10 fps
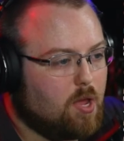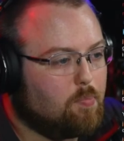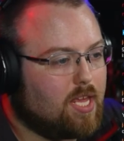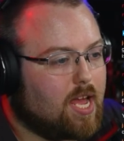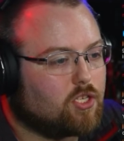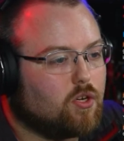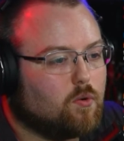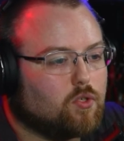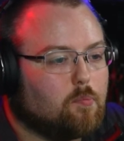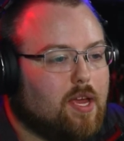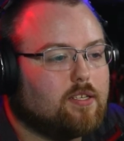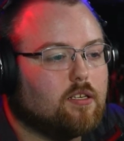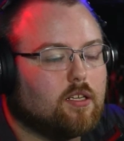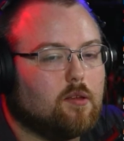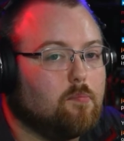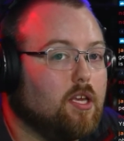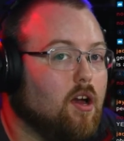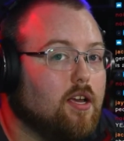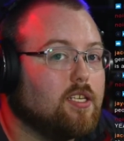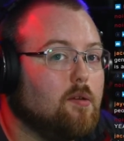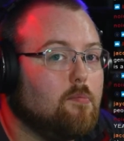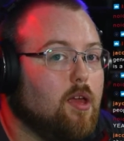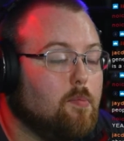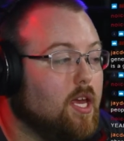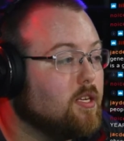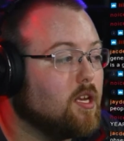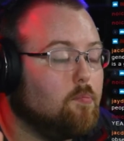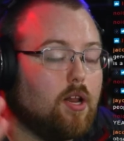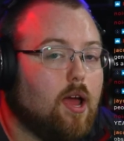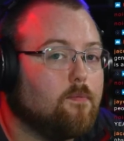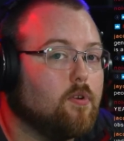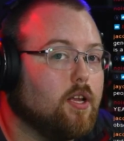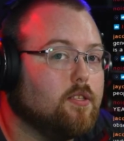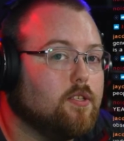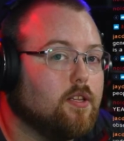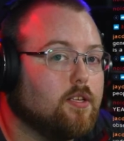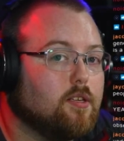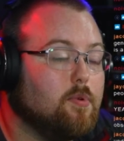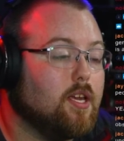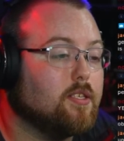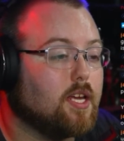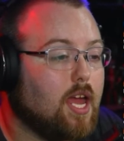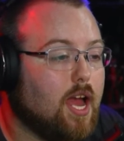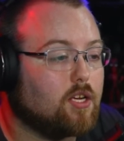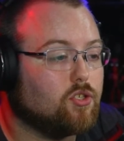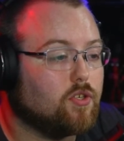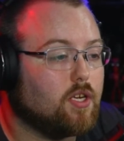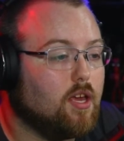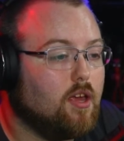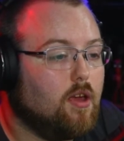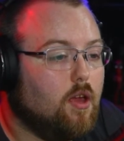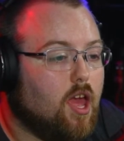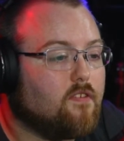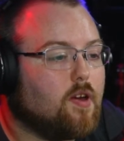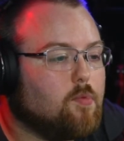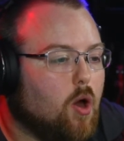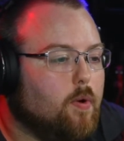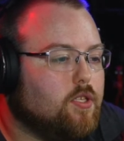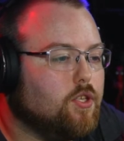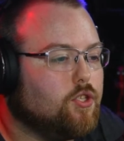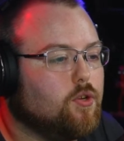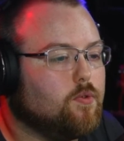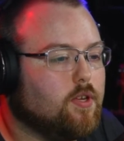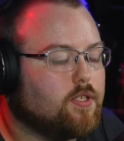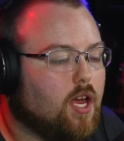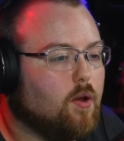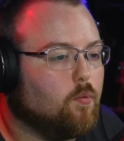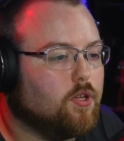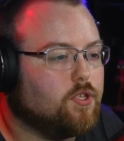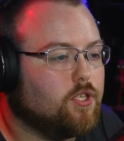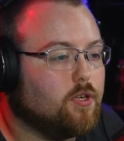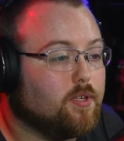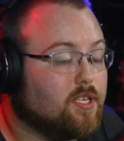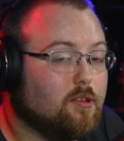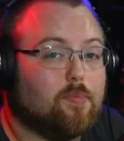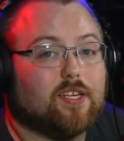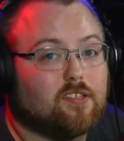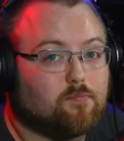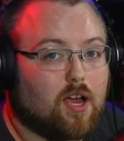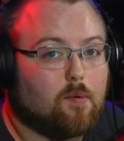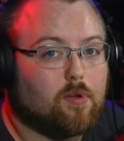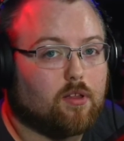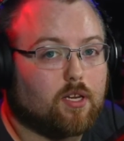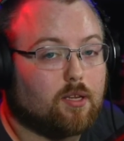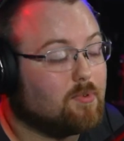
But yeah, so basically, because I put effort into this, and because I actually, if I'm going to do this, I want to do it to the best of my ability.